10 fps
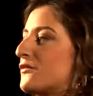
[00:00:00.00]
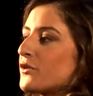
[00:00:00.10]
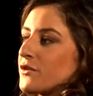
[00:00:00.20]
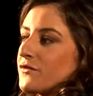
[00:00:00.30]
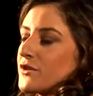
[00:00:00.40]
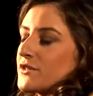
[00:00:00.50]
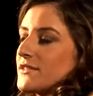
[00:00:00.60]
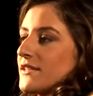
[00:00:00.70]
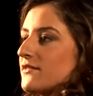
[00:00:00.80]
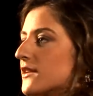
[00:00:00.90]
for the first
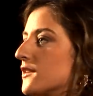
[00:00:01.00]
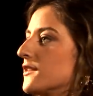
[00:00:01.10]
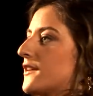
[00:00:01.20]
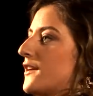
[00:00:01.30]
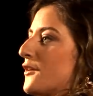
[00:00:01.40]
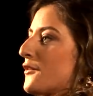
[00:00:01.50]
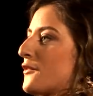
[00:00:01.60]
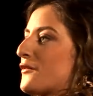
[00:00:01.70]
day of Little League or the